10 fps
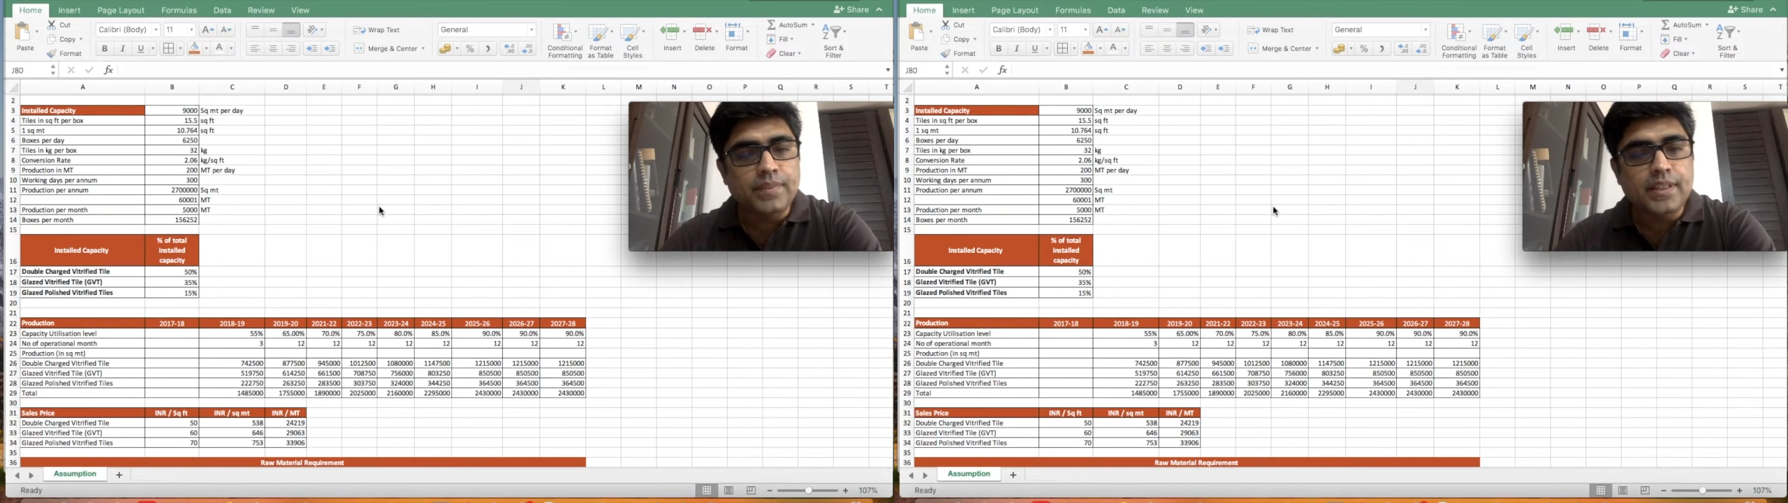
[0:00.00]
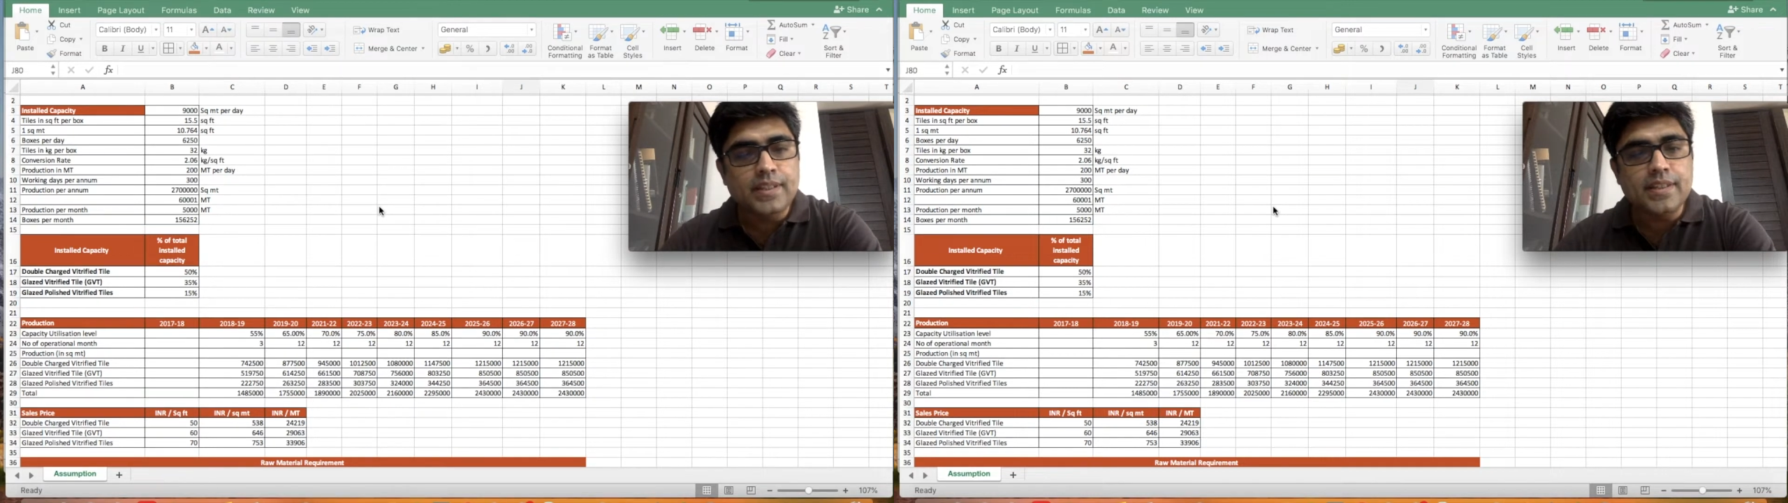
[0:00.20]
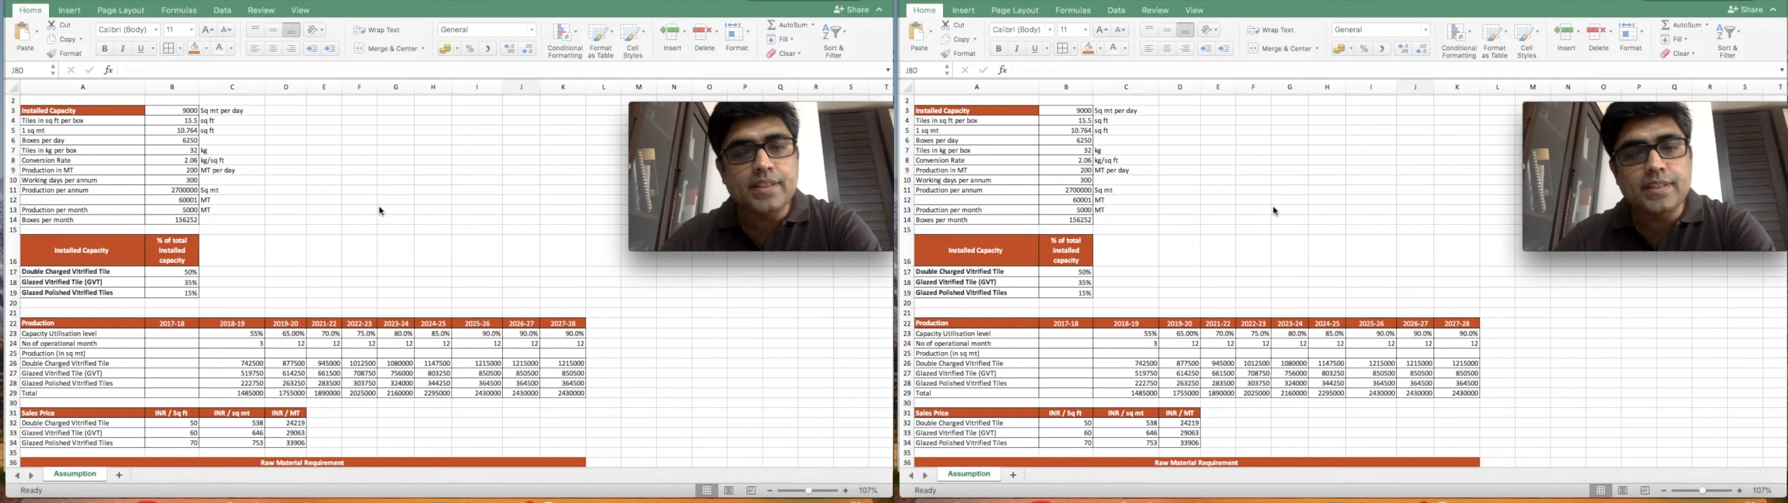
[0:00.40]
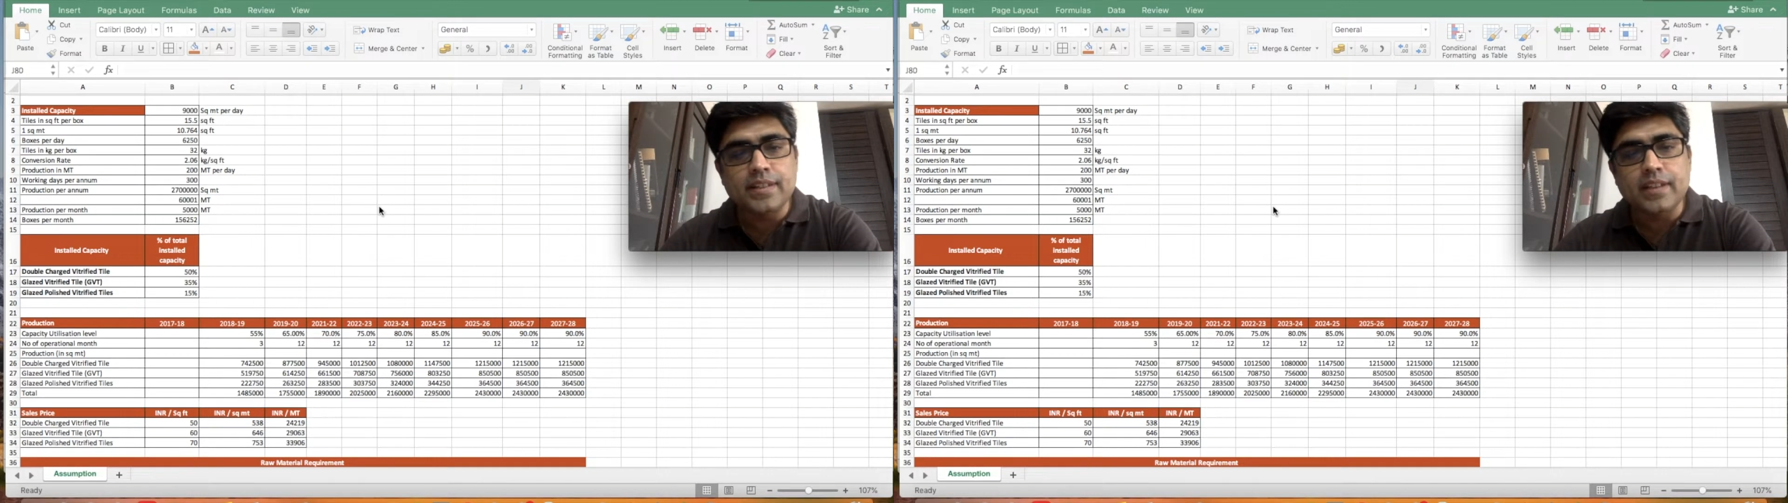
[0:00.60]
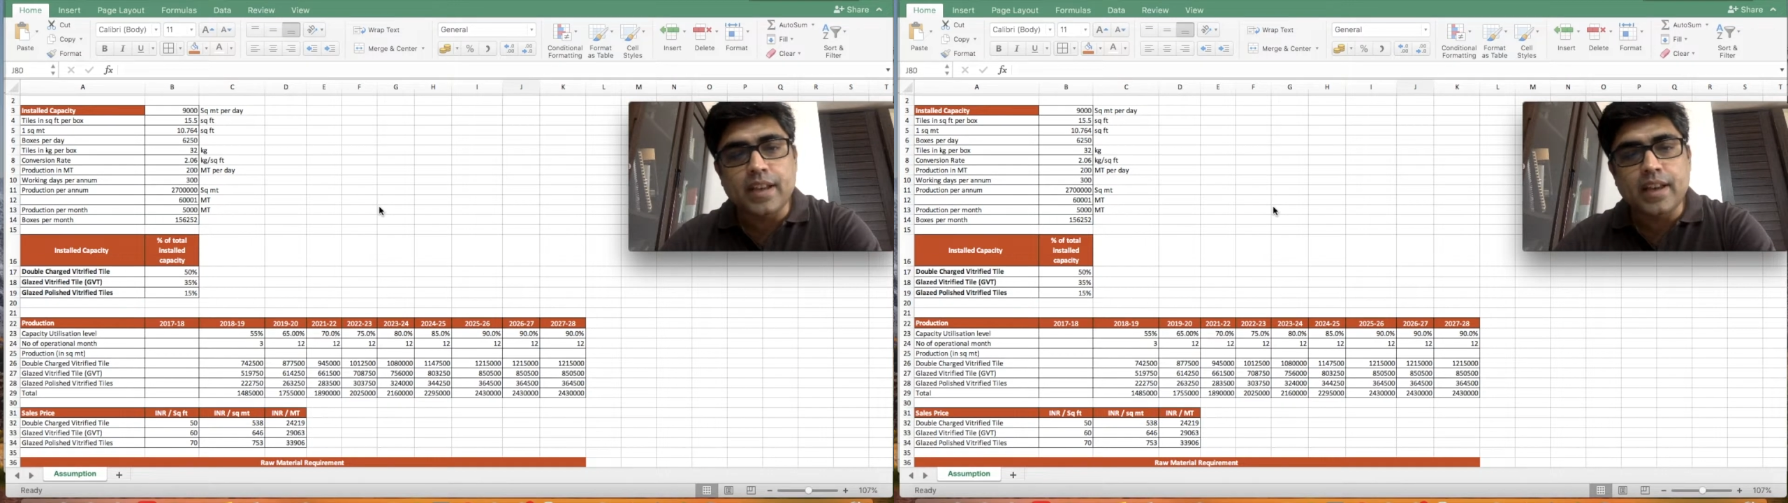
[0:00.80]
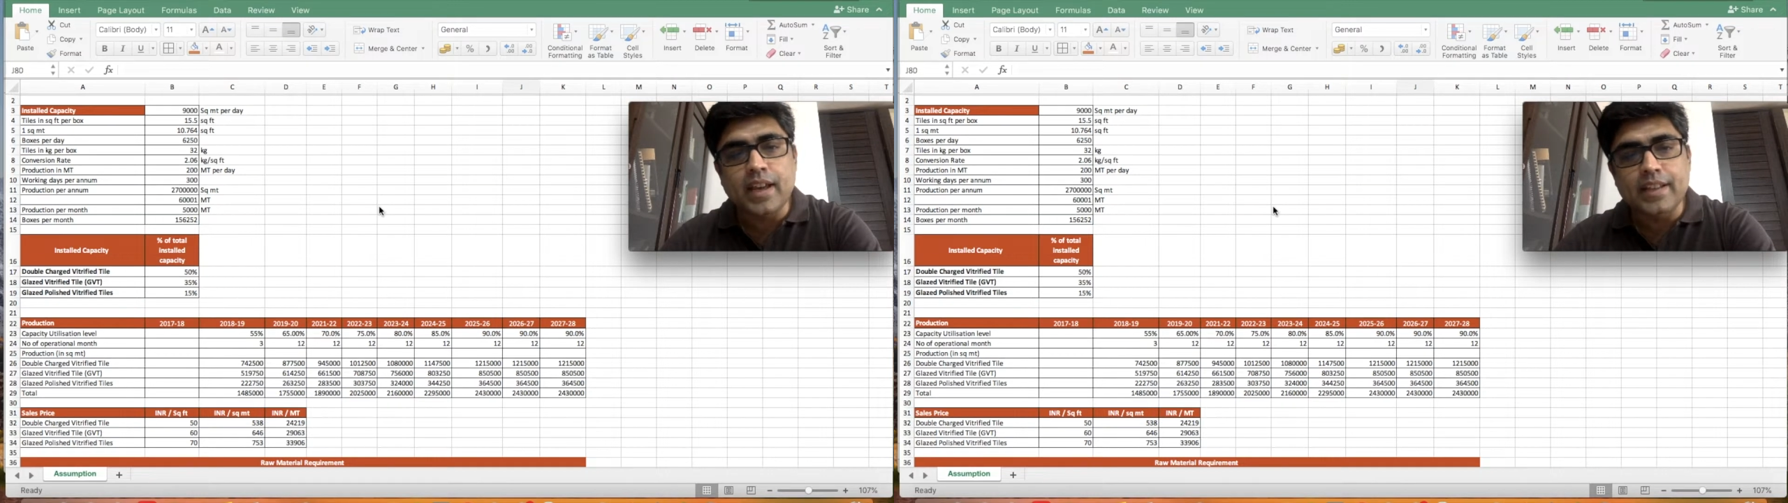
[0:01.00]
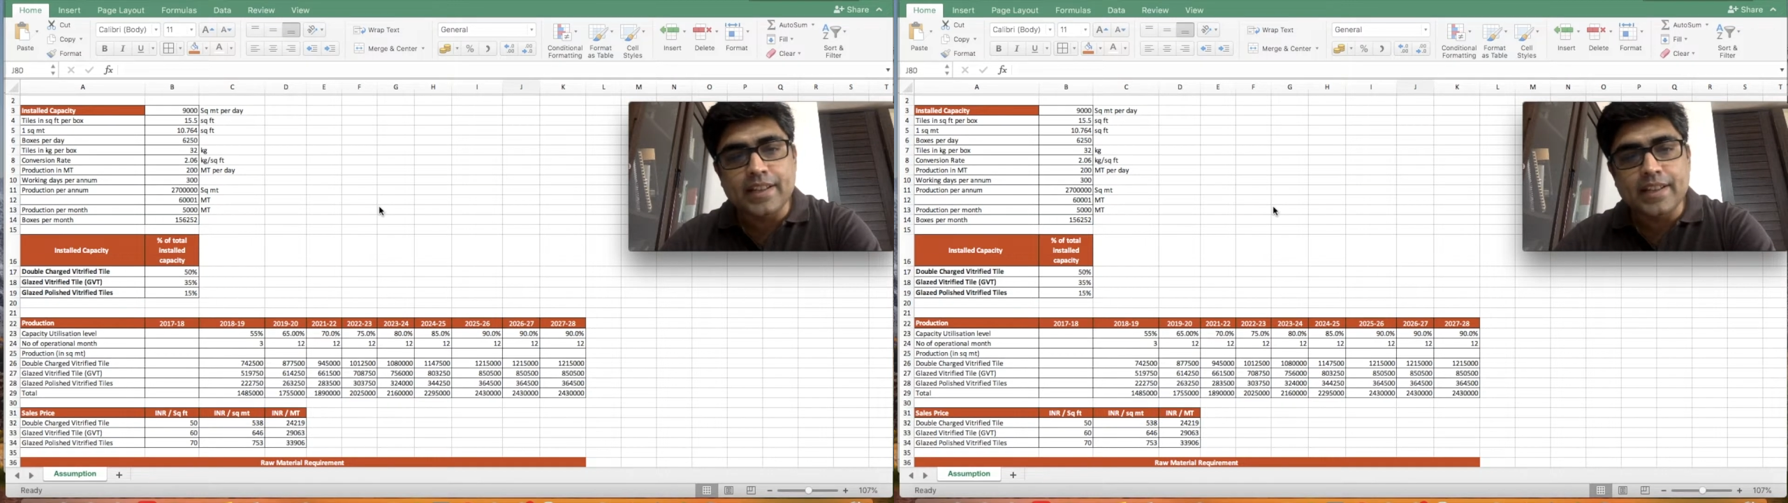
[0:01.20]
this is an